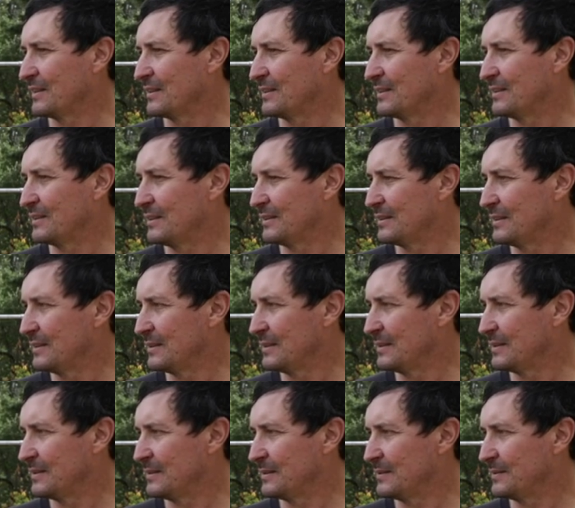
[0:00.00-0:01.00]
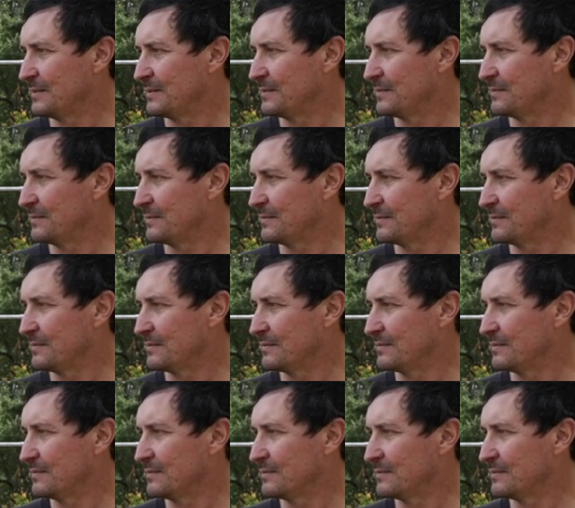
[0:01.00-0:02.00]

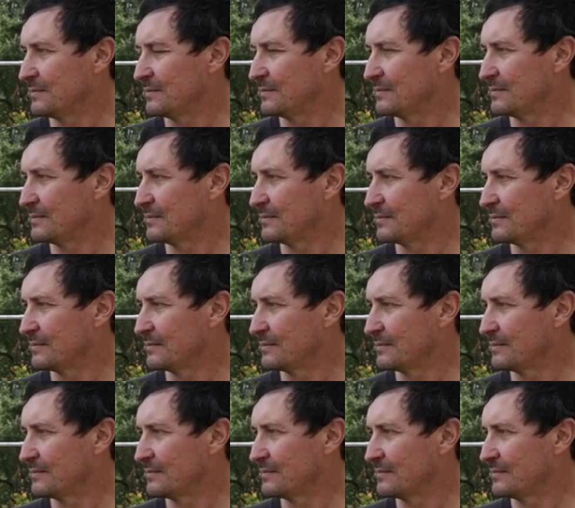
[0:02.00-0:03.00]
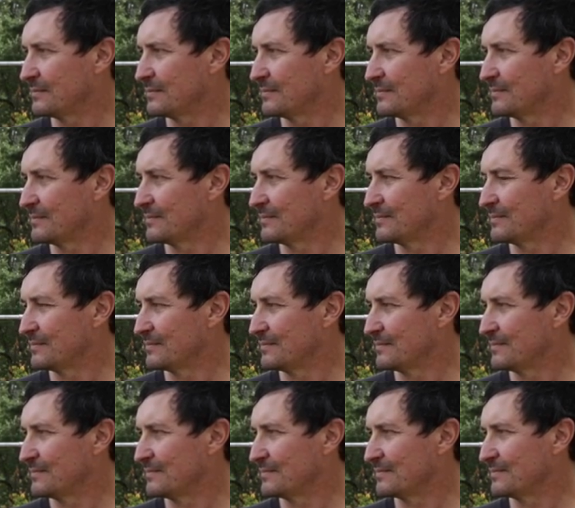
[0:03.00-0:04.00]

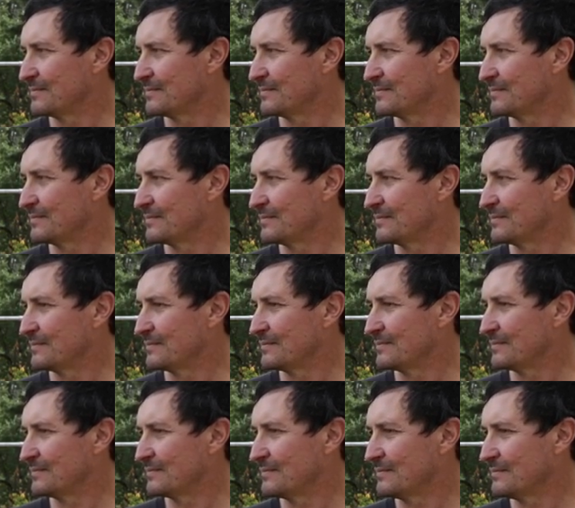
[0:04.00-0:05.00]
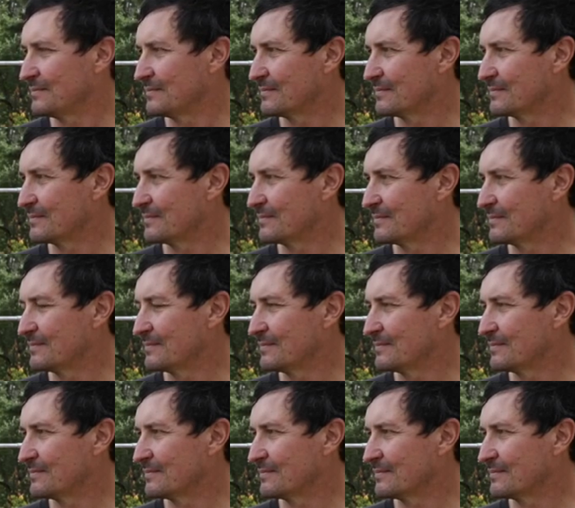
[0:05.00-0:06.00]

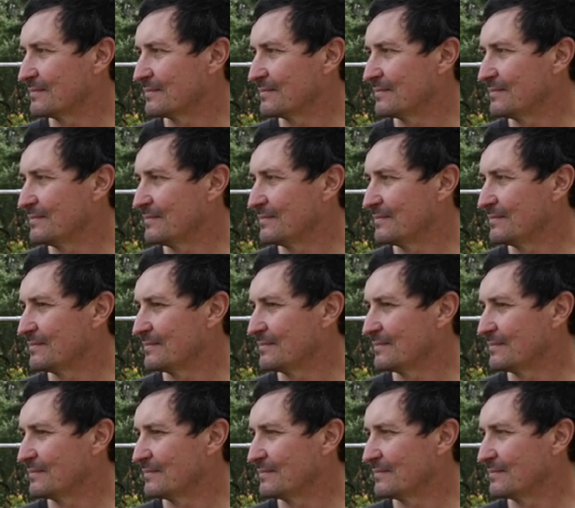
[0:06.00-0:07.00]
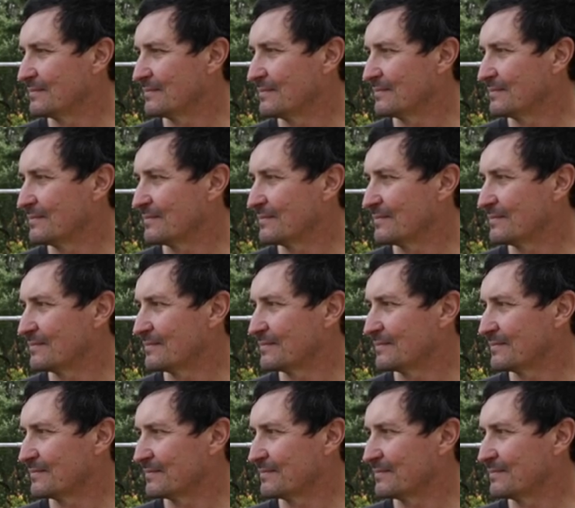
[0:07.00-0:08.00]
The person shown says nothing.